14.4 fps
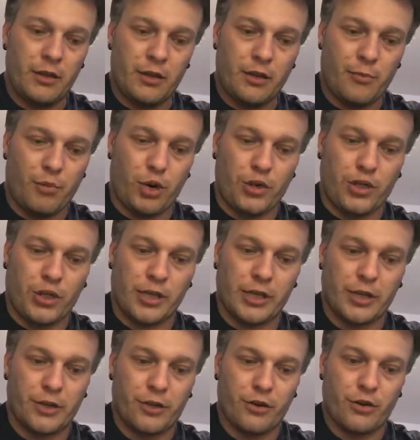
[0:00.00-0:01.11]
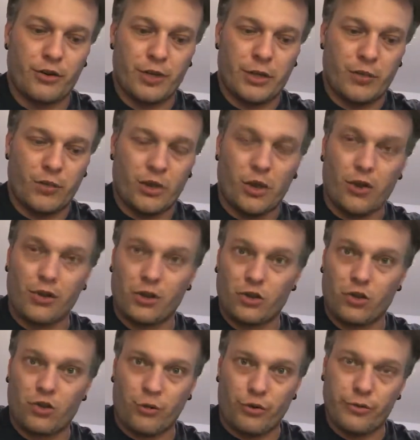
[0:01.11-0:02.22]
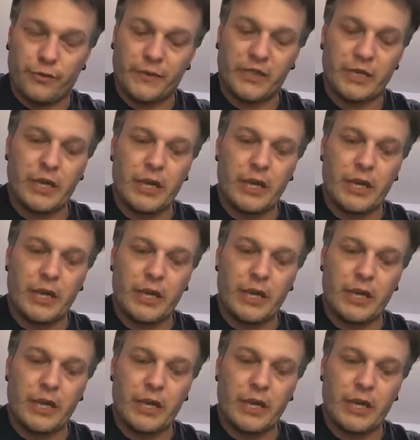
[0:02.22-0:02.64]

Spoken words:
the brush cleaner with all the little grooves,